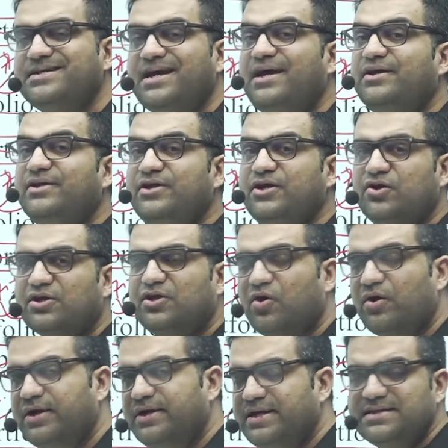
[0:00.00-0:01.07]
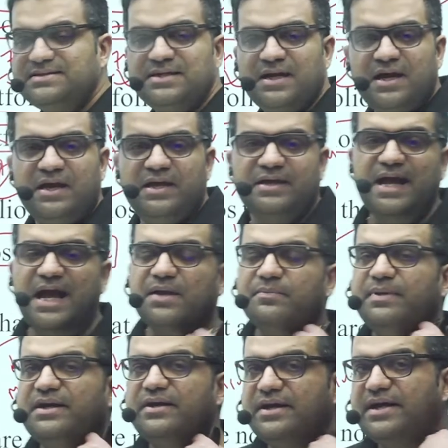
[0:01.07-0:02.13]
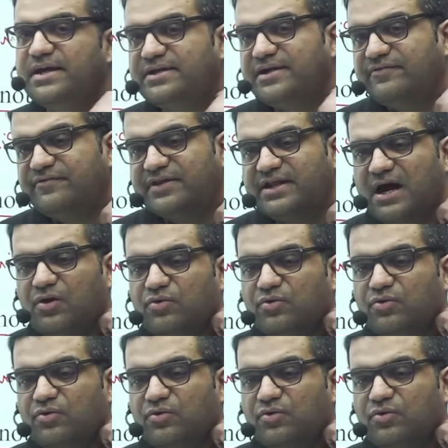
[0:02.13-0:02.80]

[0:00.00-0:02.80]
new authorities can be created without